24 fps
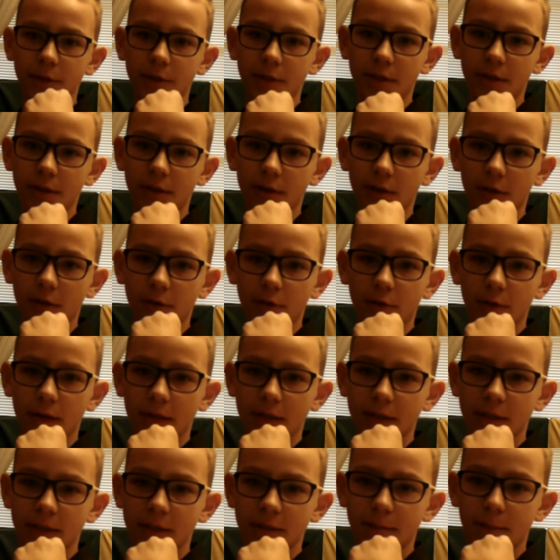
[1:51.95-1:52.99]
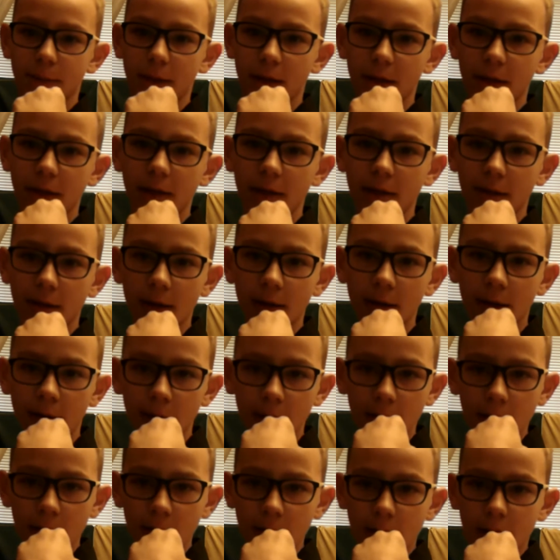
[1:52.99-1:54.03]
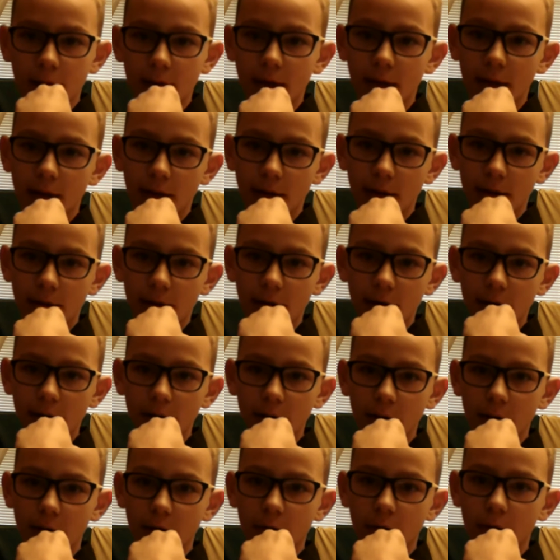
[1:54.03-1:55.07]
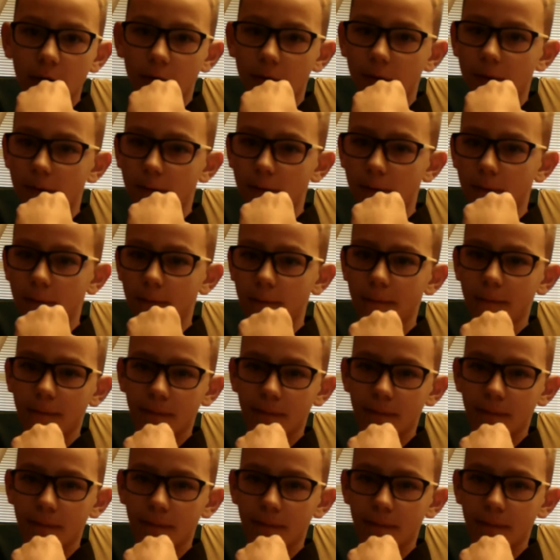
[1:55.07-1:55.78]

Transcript: in the correct spot, then it